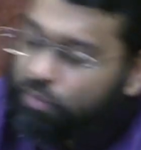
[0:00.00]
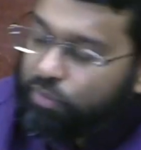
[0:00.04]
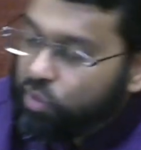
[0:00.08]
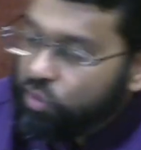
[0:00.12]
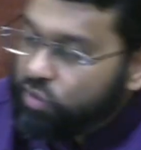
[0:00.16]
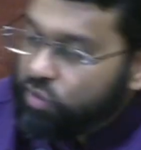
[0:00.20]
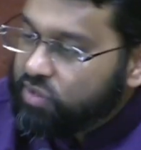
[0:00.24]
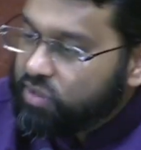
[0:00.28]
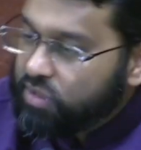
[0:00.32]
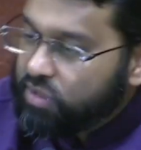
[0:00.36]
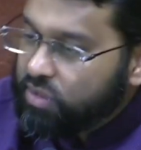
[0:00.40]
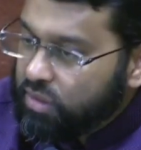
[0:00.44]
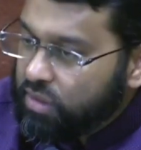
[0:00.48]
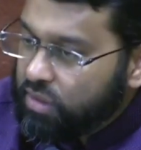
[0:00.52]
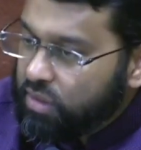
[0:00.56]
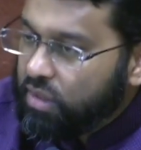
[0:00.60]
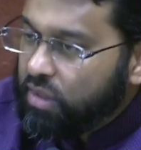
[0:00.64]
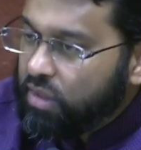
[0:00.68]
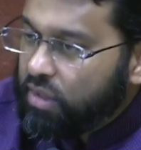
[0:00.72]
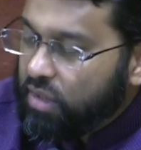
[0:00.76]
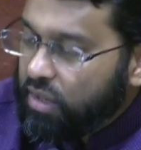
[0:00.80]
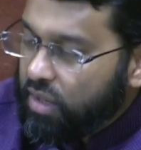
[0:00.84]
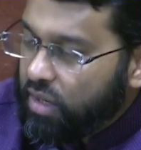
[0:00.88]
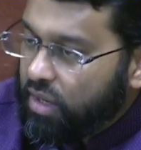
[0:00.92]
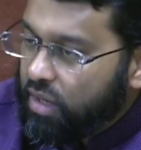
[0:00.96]
person,
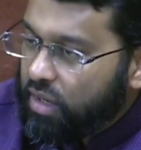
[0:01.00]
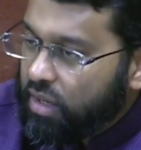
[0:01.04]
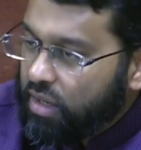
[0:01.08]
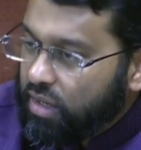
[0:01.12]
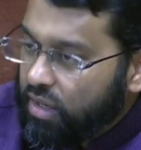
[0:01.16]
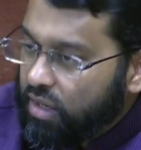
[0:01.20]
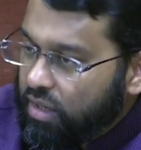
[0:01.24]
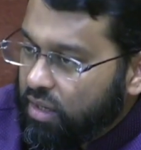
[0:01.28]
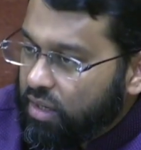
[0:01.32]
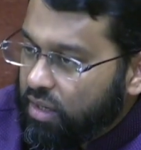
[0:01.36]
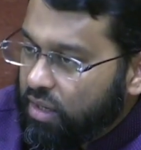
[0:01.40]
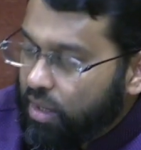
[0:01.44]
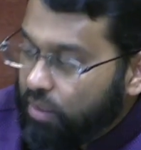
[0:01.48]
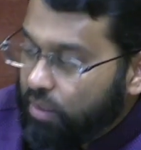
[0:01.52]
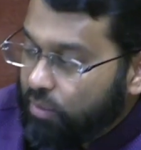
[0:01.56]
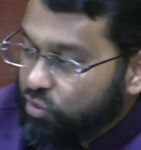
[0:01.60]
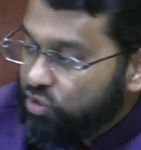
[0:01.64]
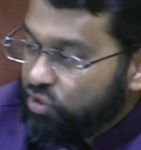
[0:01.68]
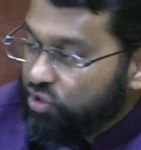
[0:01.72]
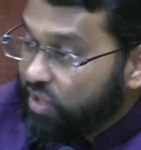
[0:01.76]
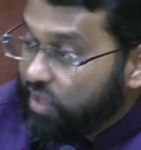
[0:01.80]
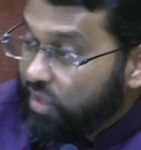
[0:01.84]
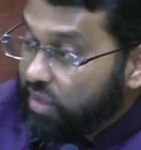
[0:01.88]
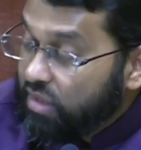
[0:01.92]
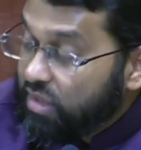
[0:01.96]
uh,
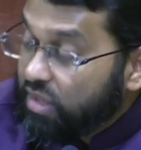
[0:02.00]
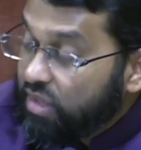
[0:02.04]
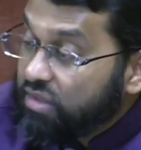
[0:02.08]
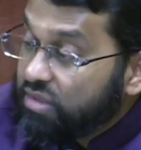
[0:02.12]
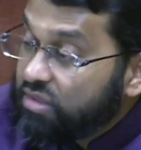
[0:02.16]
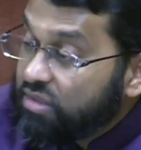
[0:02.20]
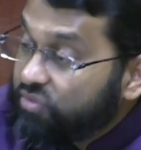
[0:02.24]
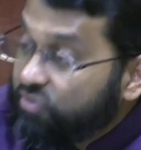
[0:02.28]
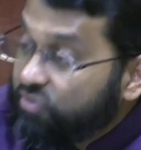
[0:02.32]
Abu Jandal's